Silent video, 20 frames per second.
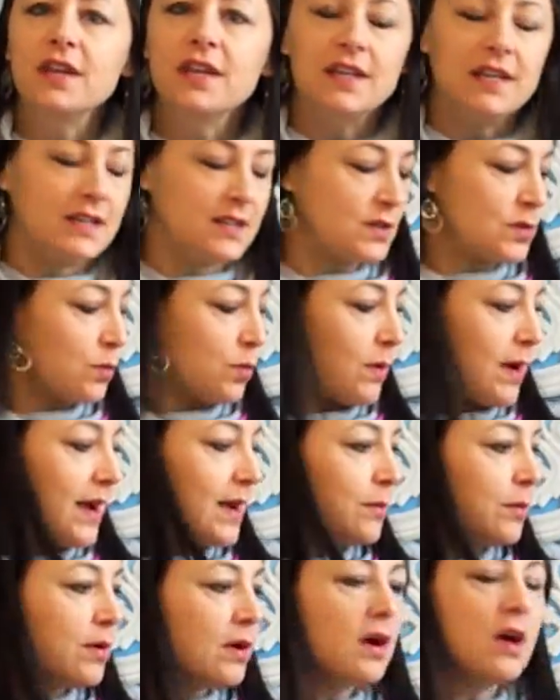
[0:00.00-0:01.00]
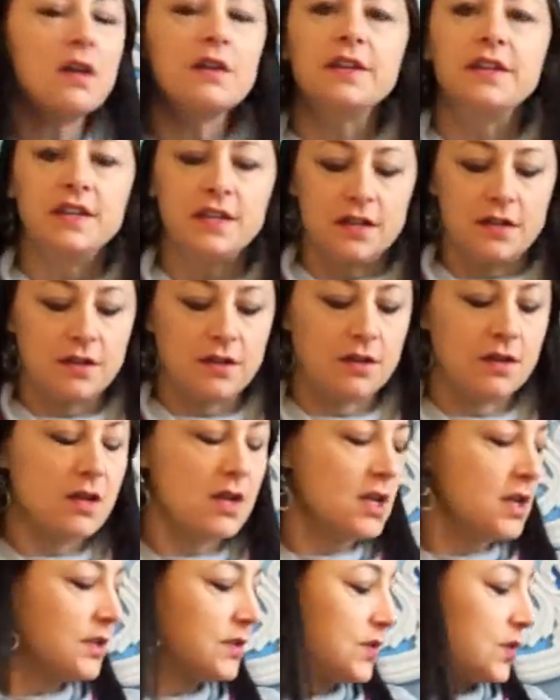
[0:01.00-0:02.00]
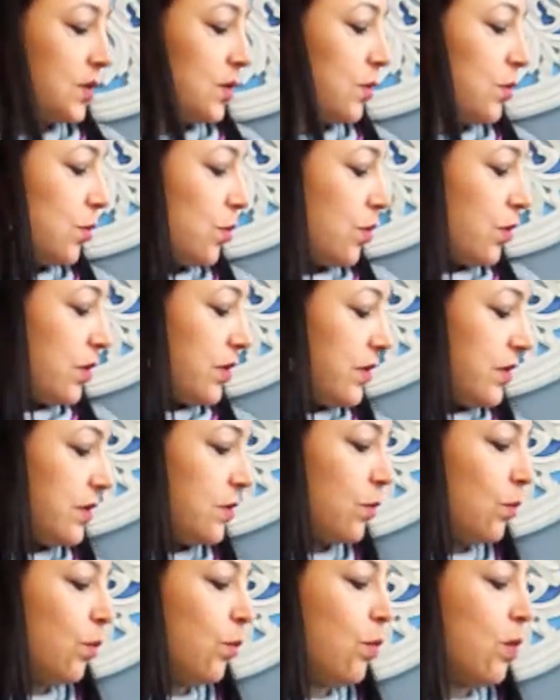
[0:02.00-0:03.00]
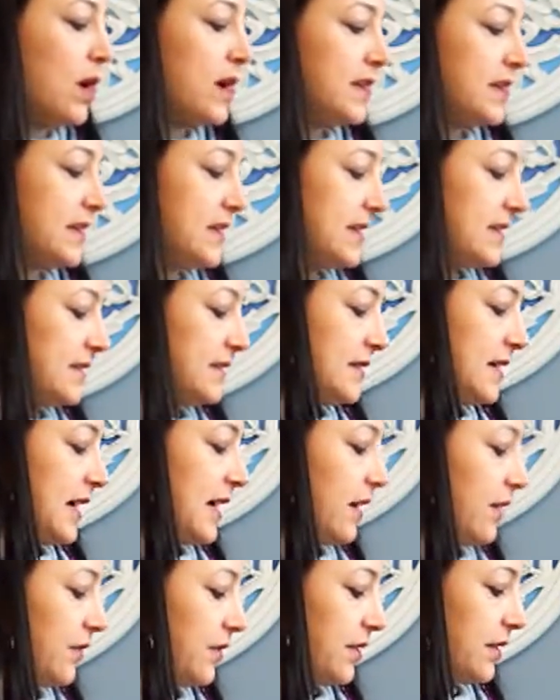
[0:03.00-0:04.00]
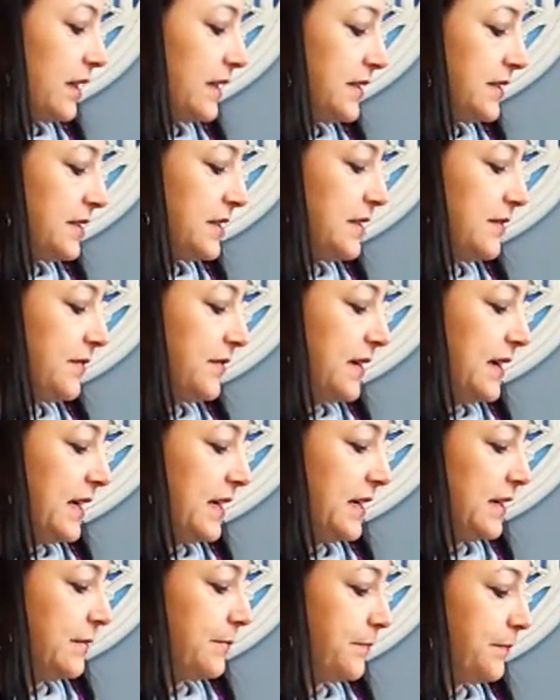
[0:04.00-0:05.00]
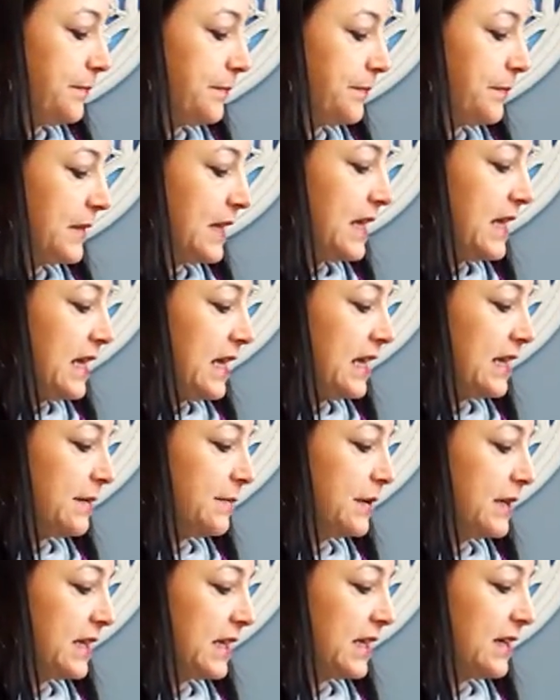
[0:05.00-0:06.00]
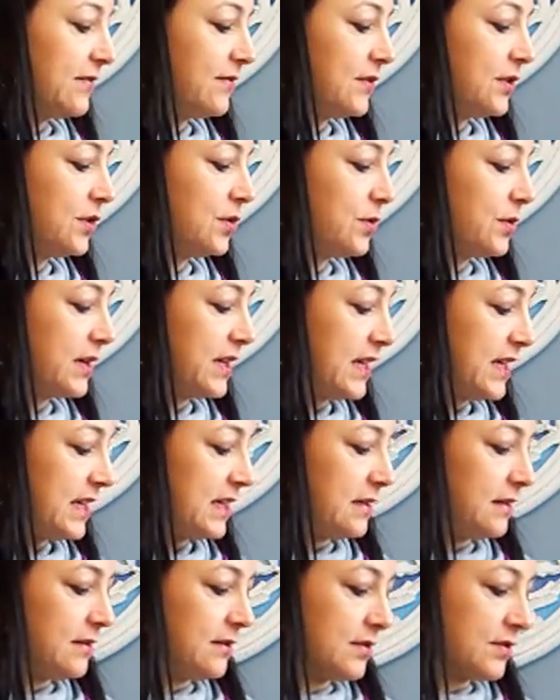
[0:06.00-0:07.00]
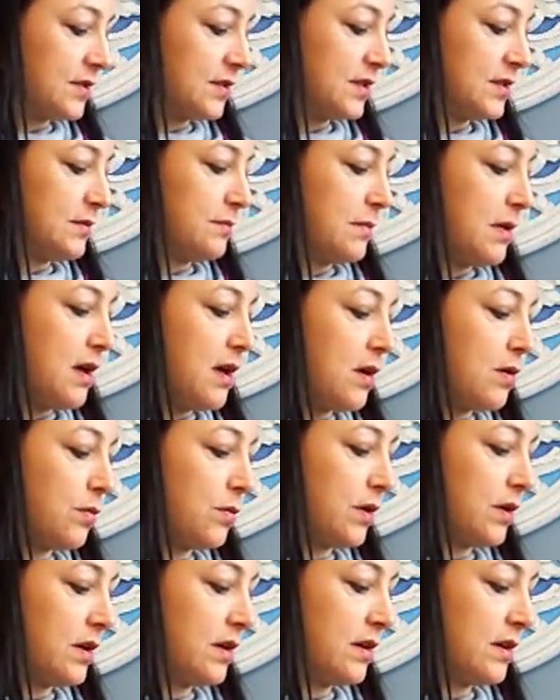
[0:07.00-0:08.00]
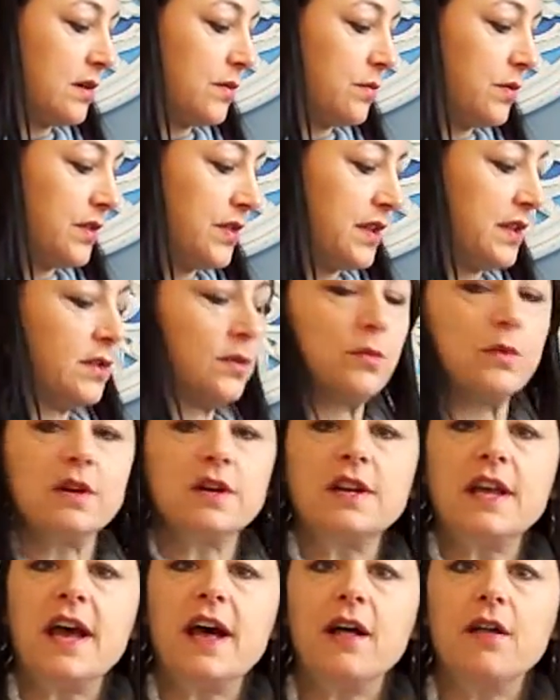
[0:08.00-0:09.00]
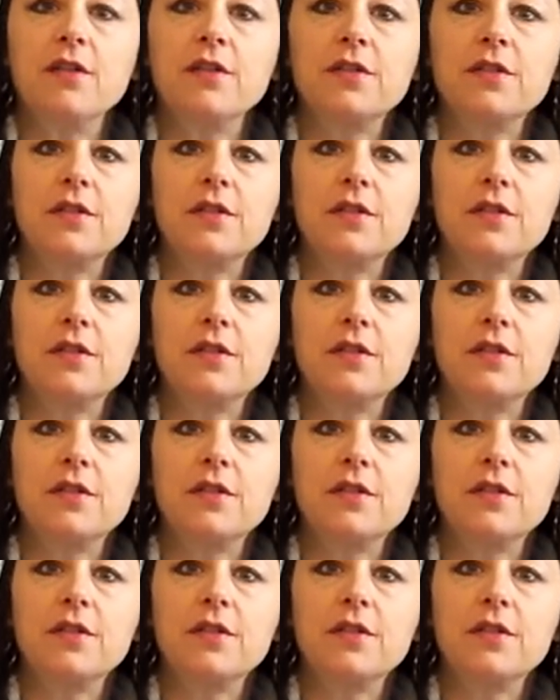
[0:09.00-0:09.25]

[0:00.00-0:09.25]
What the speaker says: It's why we're all here. So what is health? Let's define it. And I'm going to give you a hint. There's a small word within the word health.